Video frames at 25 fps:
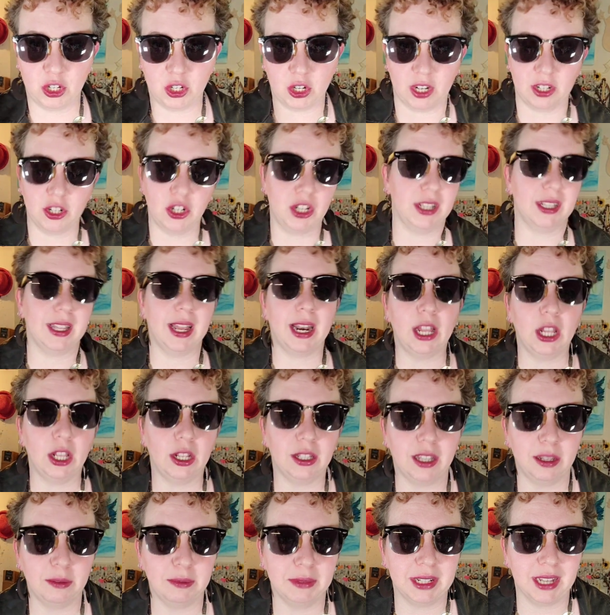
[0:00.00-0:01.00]
She said I look
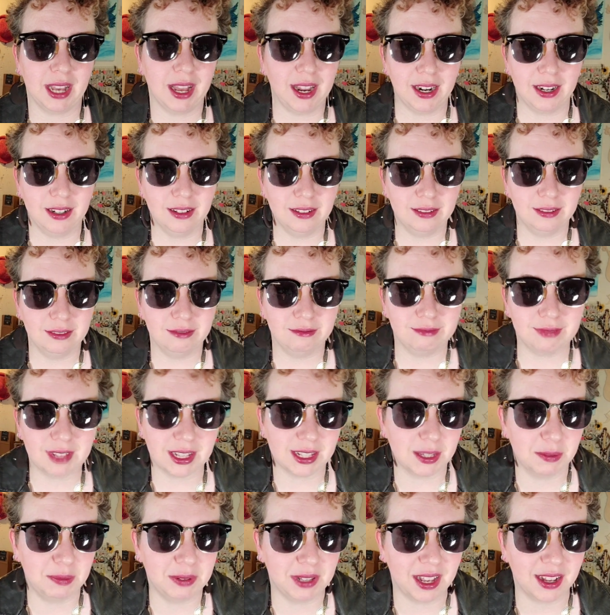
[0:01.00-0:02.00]
like Madonna. That's
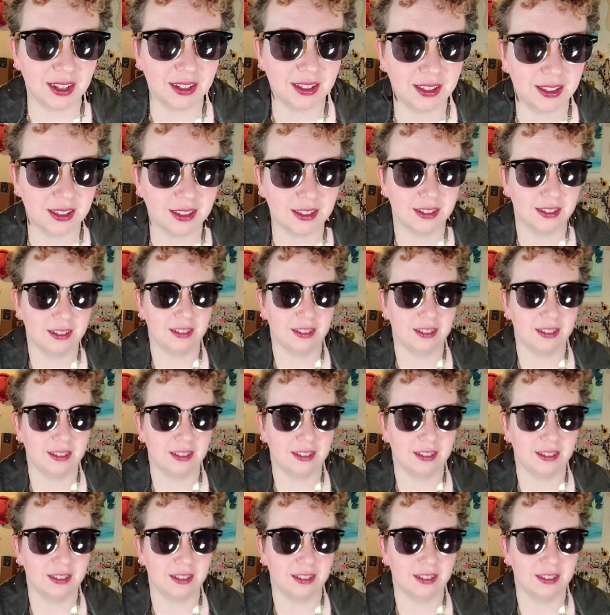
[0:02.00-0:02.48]
a plus.